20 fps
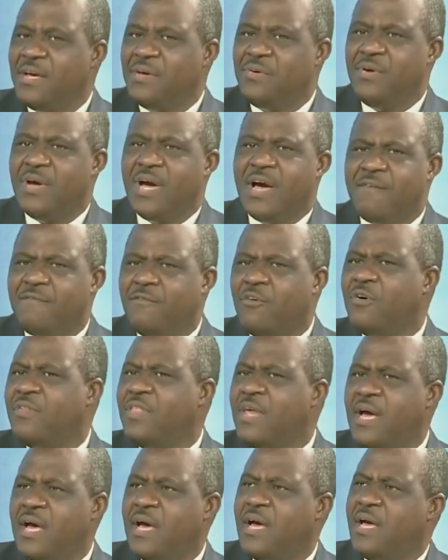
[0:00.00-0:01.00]
You have
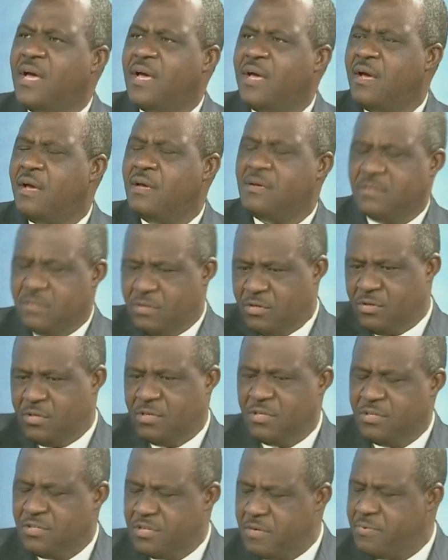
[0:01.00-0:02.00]
other,
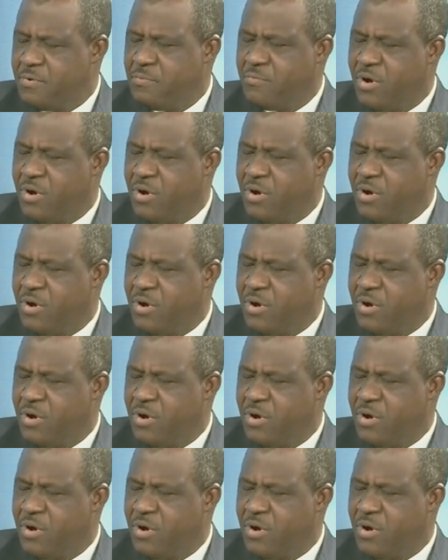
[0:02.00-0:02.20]
the JP